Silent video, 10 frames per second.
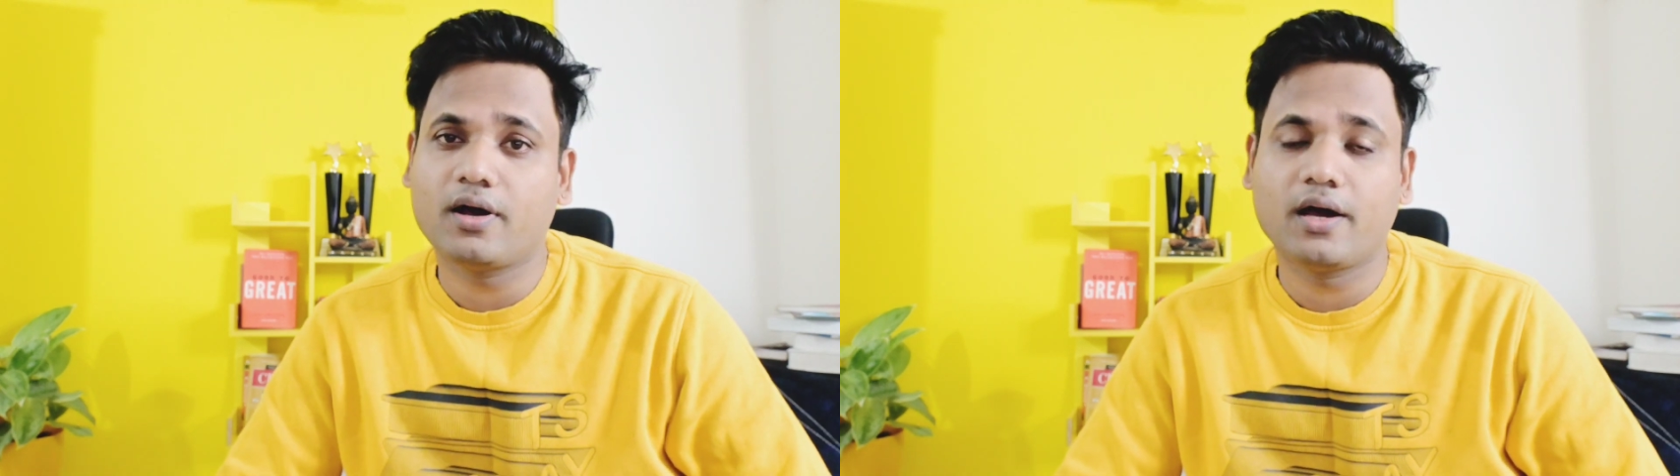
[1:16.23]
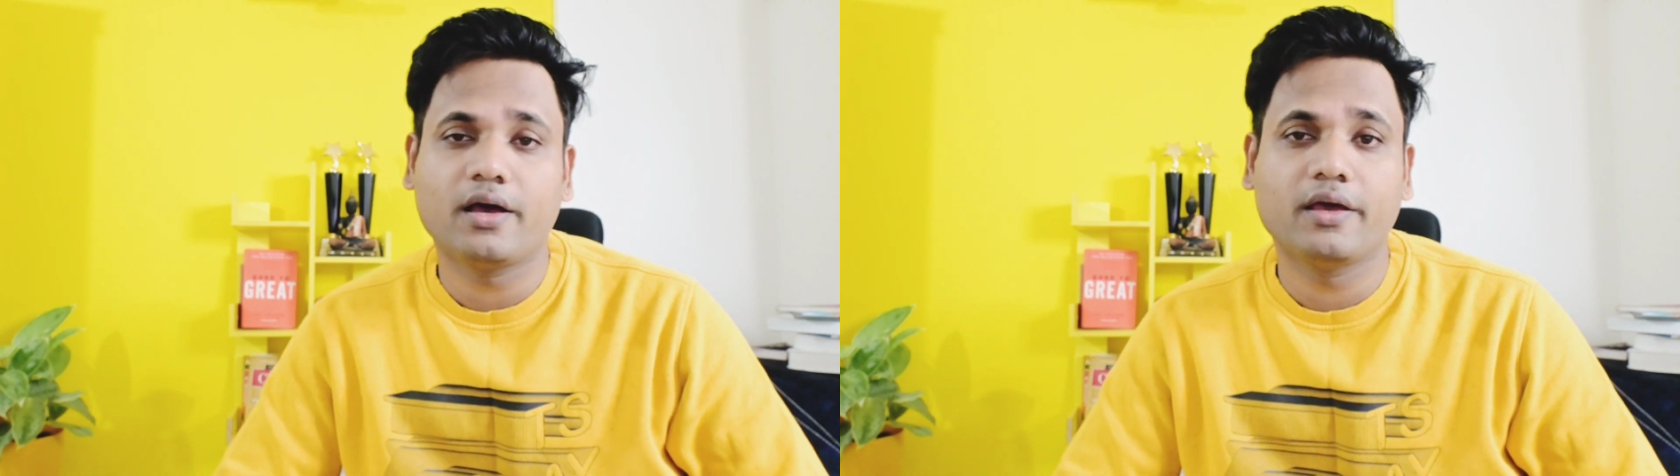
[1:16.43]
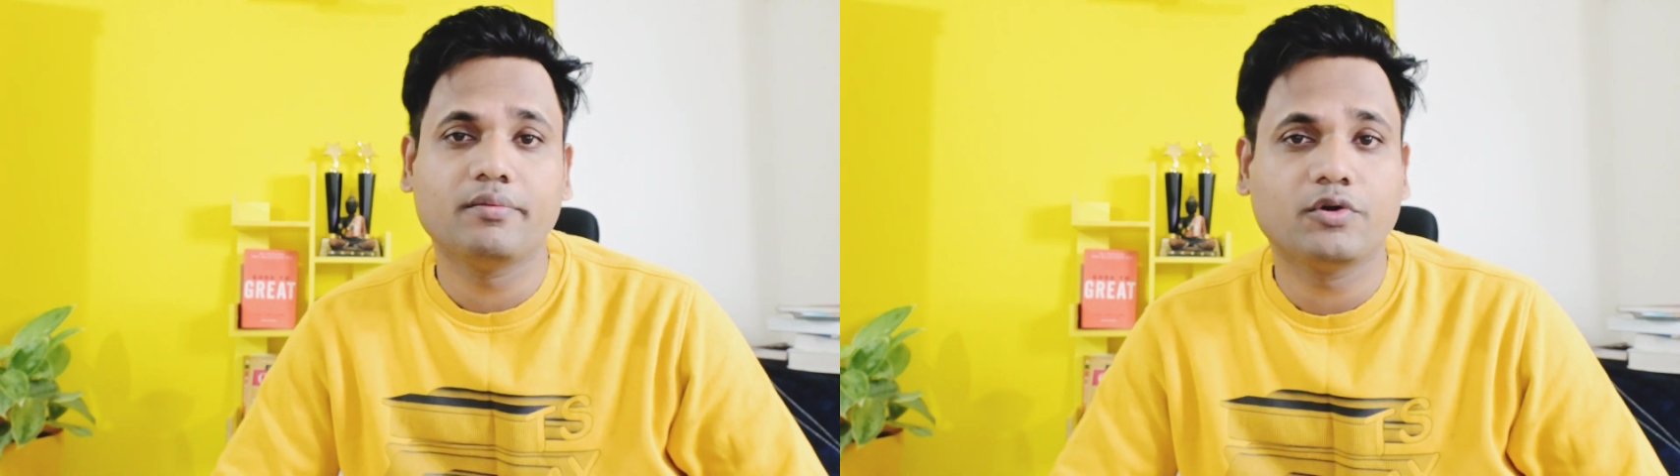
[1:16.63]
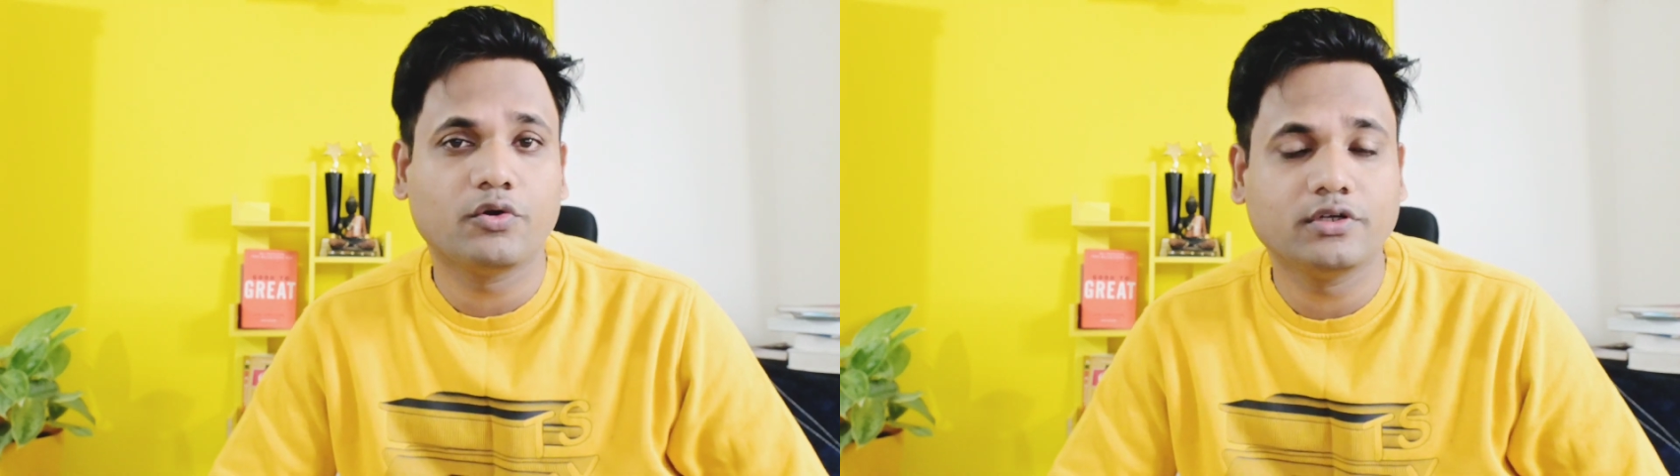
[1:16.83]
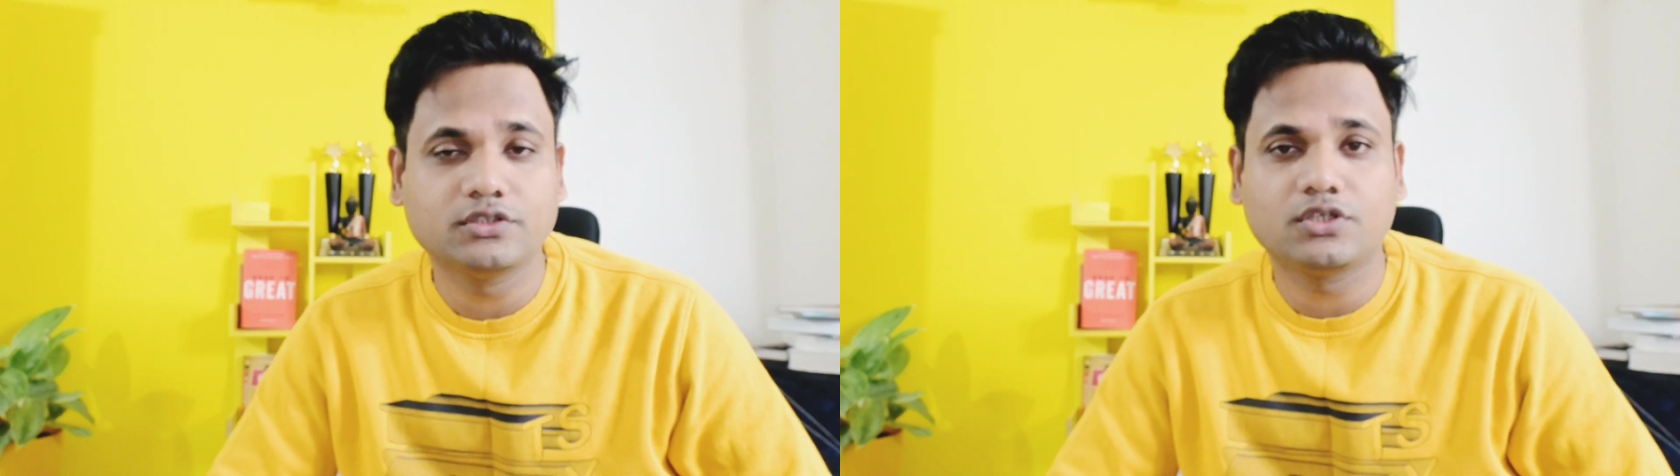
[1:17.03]
I am
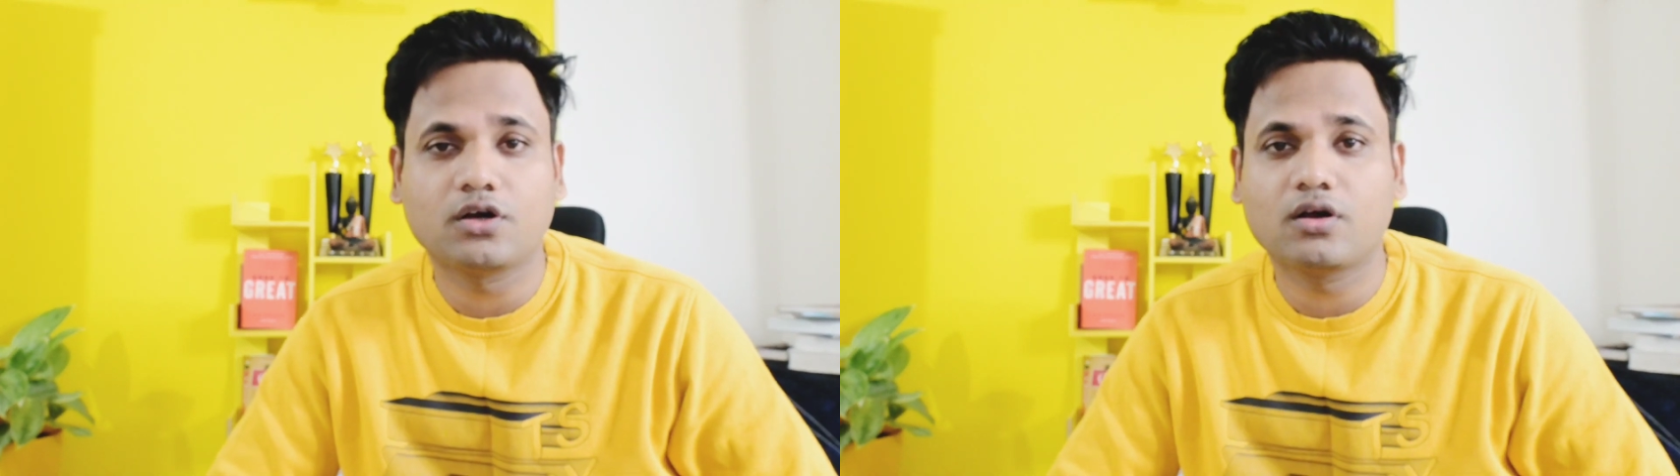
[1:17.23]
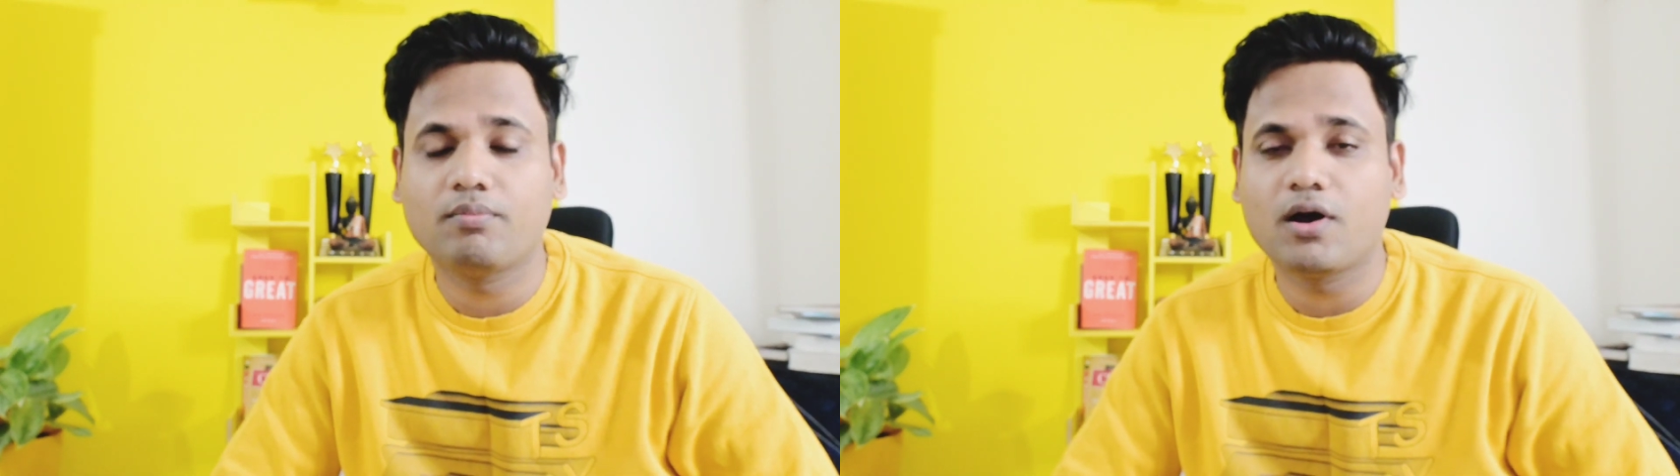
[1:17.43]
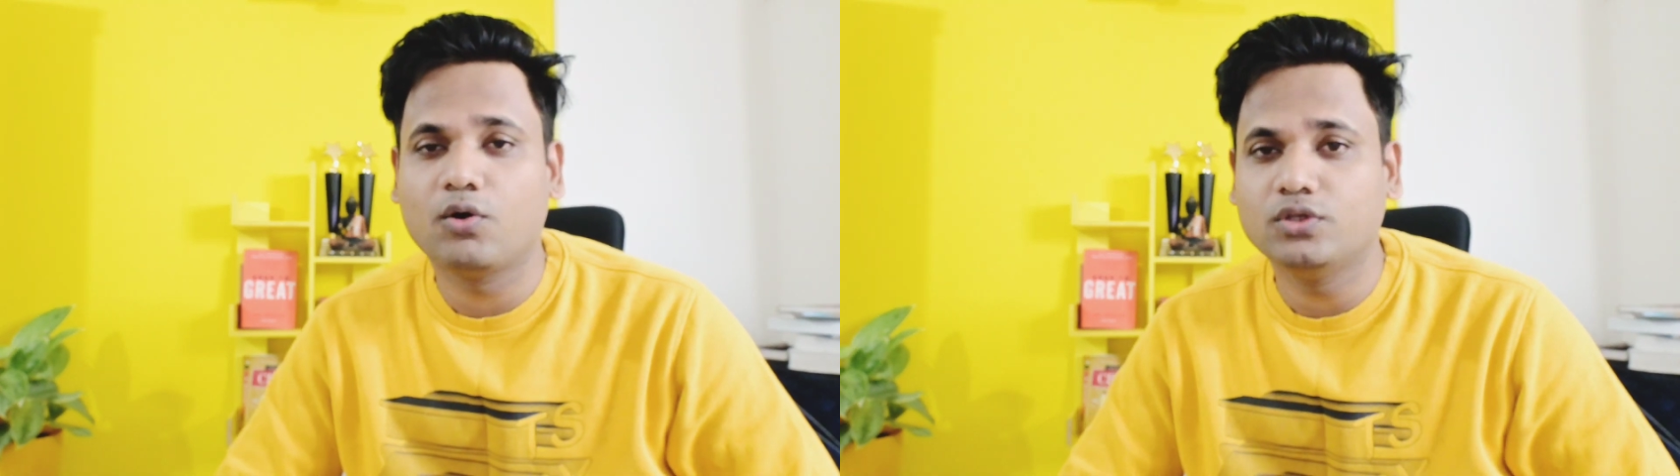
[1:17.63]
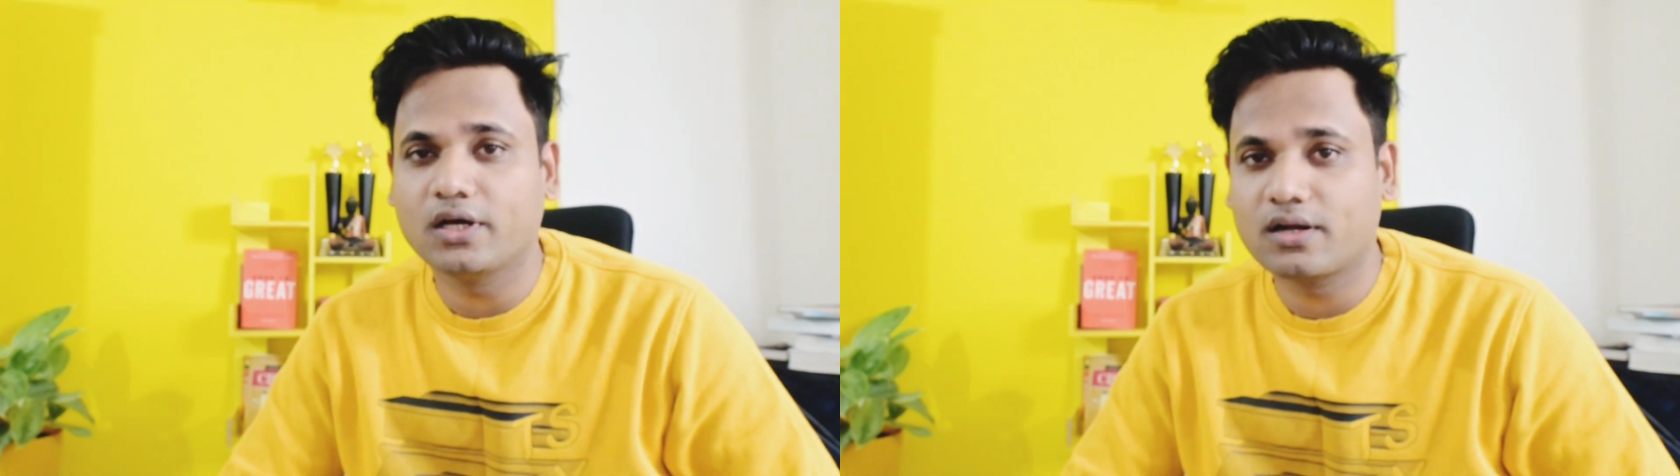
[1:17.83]
going to talk about the